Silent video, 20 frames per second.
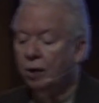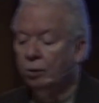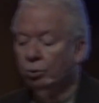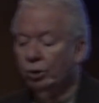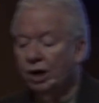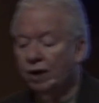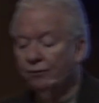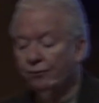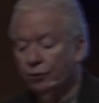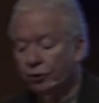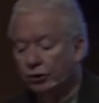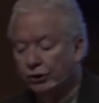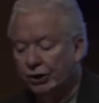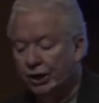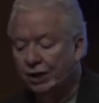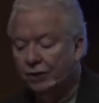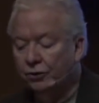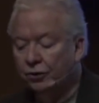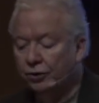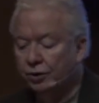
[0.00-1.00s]
when I first
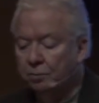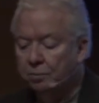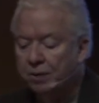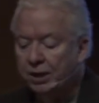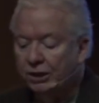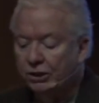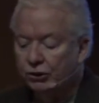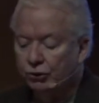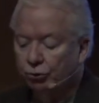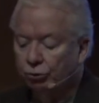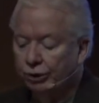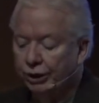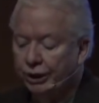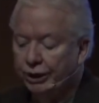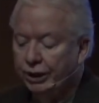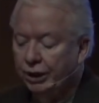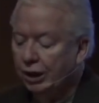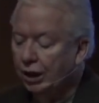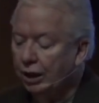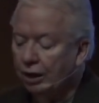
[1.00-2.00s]
entered the
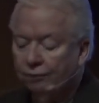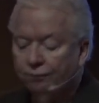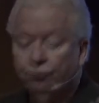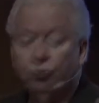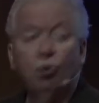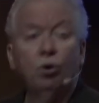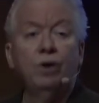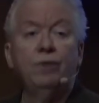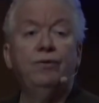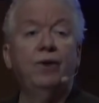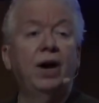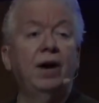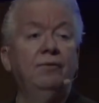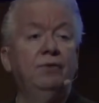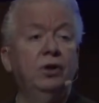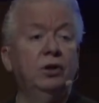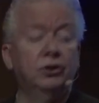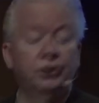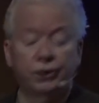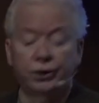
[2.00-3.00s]
ministry uh,
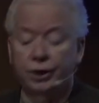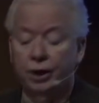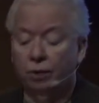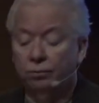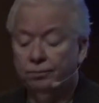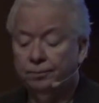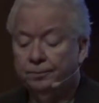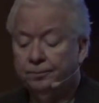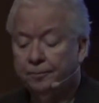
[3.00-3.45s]
45 years ago.